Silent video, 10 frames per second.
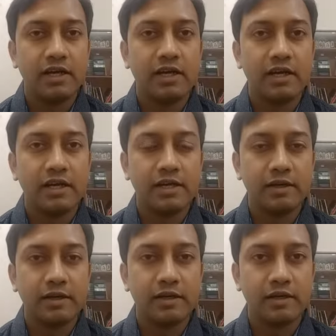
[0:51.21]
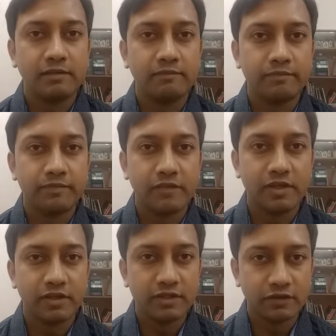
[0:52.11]
and
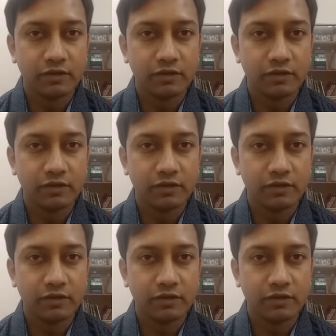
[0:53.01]
yeah, this